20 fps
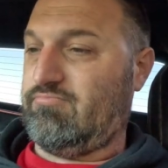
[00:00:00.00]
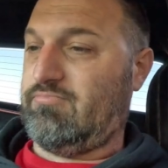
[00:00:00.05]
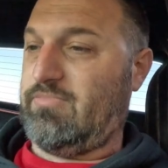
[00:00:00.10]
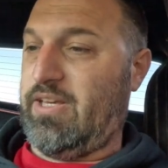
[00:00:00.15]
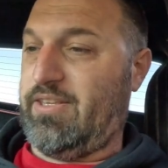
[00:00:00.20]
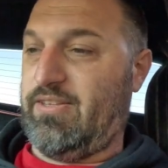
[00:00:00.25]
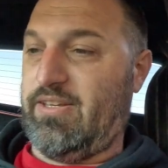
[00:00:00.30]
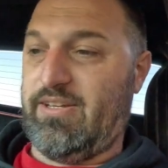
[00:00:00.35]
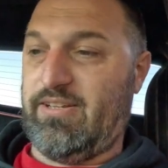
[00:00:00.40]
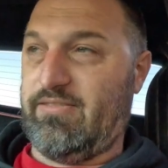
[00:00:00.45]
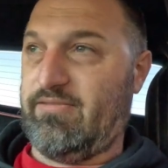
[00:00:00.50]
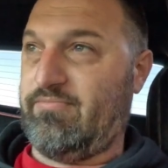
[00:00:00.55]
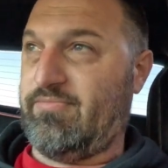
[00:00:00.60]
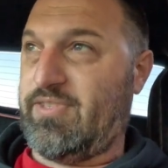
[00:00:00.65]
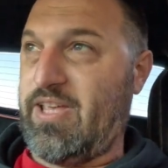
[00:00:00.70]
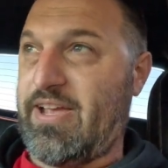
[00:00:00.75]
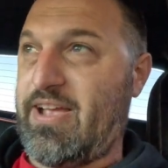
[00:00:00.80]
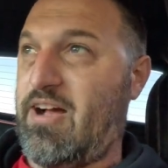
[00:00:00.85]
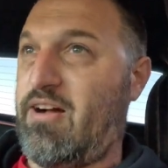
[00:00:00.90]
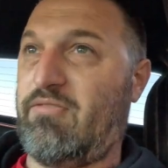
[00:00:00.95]
and then
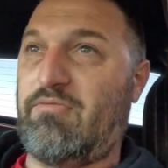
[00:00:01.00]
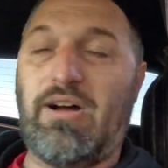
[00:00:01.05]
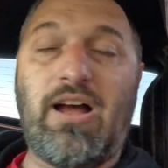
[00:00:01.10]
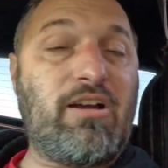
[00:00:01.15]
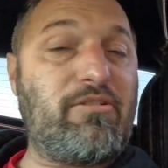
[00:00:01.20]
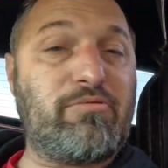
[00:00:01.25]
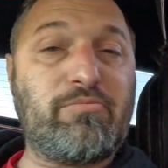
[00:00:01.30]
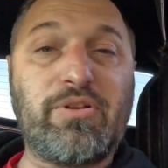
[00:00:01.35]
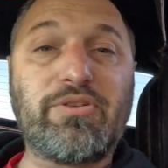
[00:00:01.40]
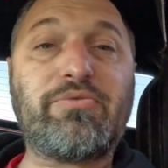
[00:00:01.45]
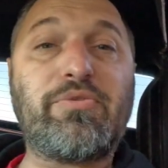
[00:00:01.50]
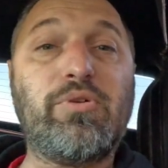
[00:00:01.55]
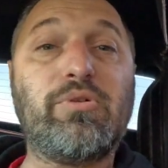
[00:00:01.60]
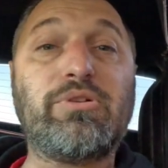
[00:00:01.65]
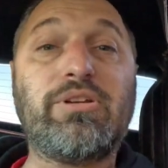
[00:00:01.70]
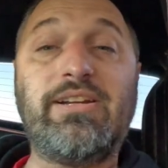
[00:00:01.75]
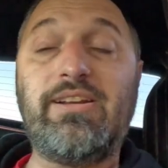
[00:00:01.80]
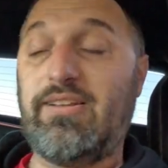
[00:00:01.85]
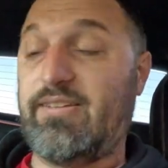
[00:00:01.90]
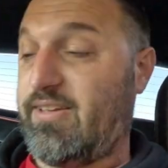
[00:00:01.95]
take out however much
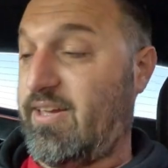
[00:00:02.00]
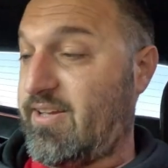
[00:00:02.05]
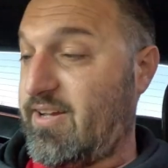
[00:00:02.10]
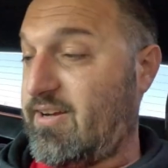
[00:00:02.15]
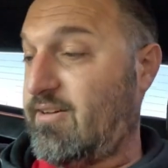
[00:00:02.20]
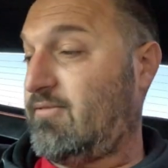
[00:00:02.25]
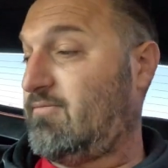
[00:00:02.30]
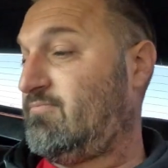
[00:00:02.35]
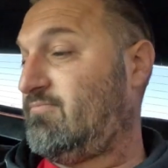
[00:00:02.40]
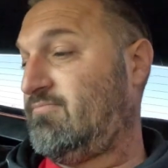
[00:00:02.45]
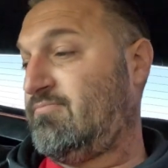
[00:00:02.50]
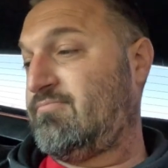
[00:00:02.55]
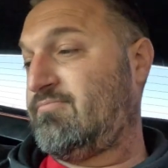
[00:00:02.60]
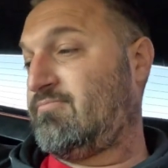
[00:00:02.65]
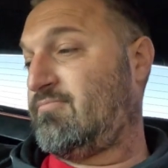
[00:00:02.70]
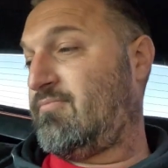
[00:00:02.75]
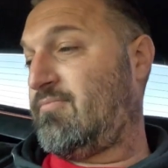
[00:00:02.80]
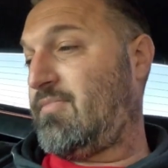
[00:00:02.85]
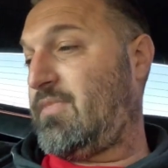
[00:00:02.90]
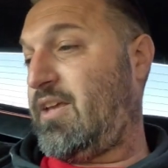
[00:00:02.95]
fuel you need to take out,
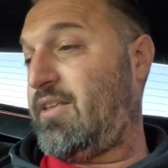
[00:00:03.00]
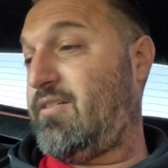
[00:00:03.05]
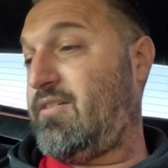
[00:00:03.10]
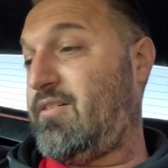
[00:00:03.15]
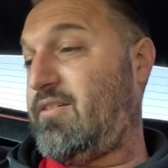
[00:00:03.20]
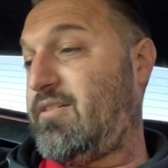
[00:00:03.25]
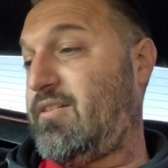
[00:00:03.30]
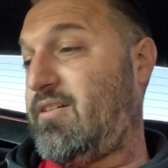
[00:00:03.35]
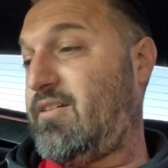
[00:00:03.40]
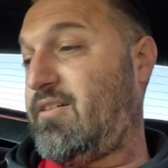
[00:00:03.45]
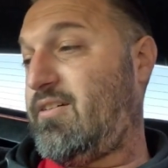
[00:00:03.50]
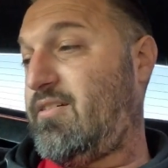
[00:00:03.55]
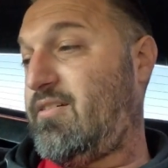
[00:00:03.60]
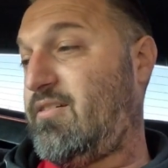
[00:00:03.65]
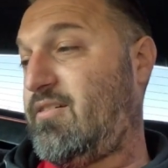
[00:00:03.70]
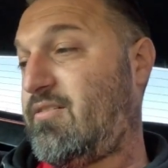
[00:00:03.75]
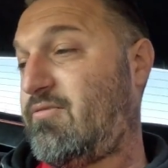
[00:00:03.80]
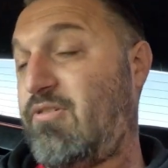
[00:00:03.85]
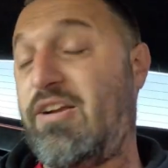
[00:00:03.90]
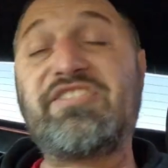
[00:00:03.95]
and then
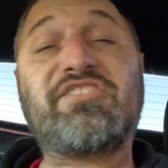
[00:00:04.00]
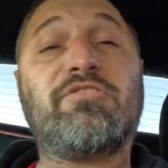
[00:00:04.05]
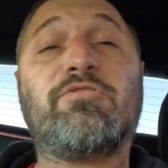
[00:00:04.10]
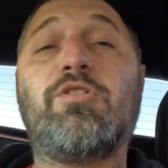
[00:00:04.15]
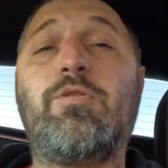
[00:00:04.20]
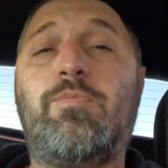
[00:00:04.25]
rinse and